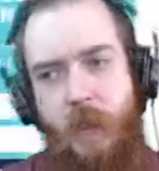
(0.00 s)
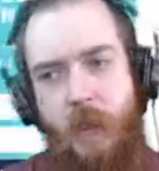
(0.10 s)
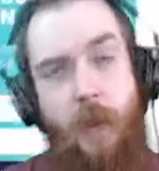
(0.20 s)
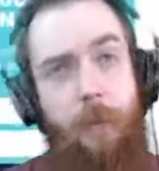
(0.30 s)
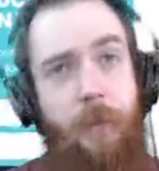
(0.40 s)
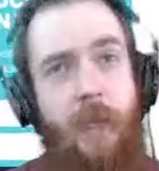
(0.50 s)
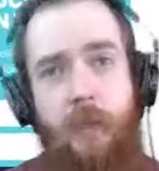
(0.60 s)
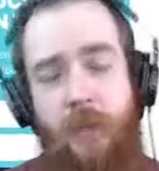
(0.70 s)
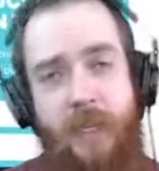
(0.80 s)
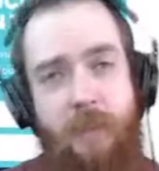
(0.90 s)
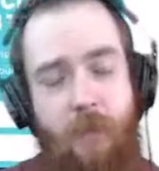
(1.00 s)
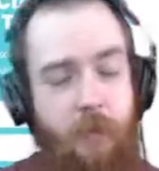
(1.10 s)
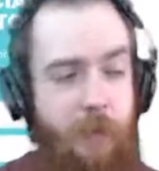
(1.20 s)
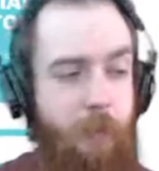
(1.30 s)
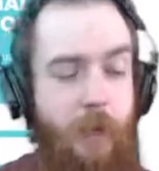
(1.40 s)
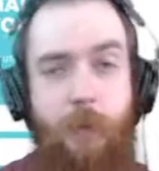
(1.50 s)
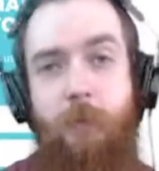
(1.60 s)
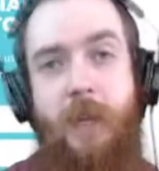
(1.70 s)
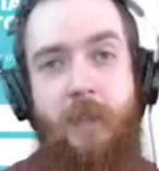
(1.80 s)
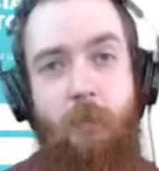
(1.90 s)
And you guys have heard me probably
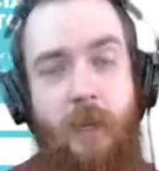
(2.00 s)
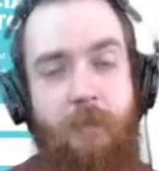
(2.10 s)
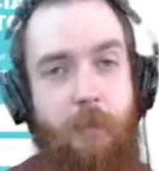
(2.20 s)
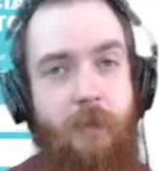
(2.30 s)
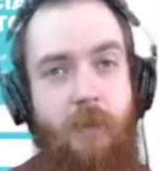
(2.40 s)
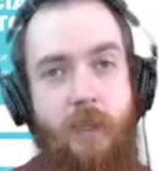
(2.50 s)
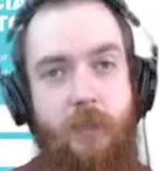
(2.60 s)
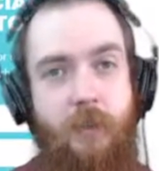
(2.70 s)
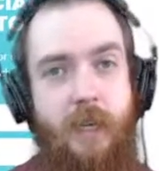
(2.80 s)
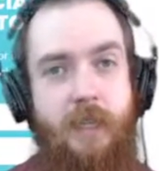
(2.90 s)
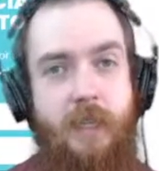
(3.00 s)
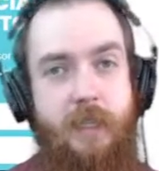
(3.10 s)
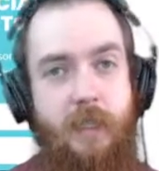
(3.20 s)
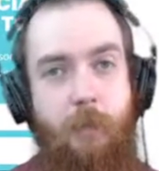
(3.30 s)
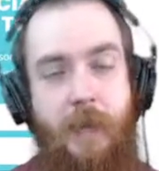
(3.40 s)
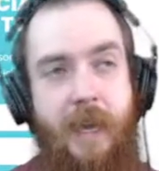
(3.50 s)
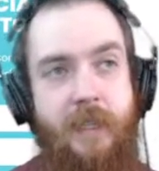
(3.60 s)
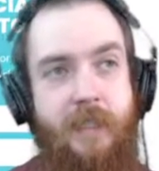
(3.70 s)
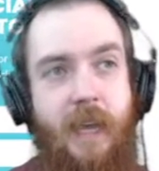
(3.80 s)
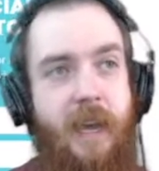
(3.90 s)
rant and rave about digital IDs in the
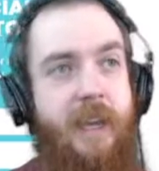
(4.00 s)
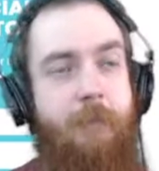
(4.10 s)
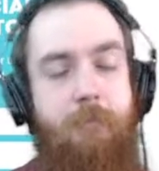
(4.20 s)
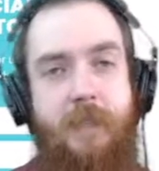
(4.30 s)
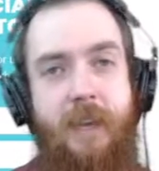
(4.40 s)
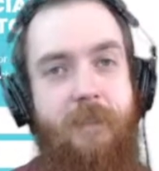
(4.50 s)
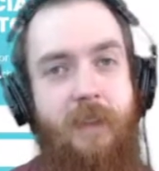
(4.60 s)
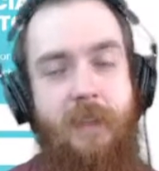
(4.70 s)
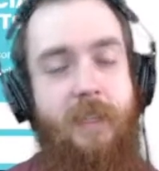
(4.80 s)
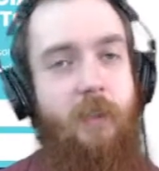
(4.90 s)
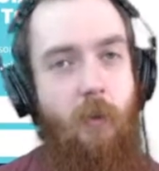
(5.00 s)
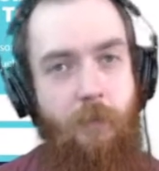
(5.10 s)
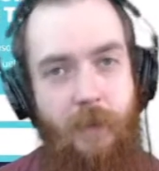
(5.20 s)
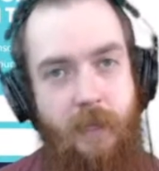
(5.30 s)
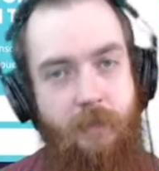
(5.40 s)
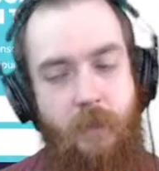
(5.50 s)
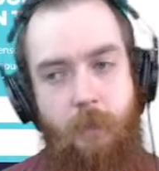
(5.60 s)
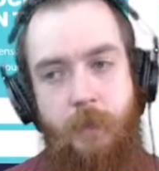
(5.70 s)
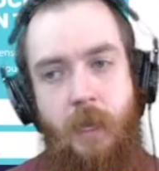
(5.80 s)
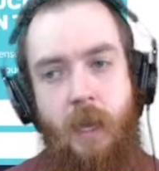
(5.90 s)
past. I am definitely no fan of
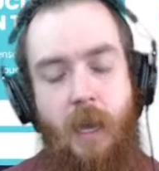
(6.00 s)
them.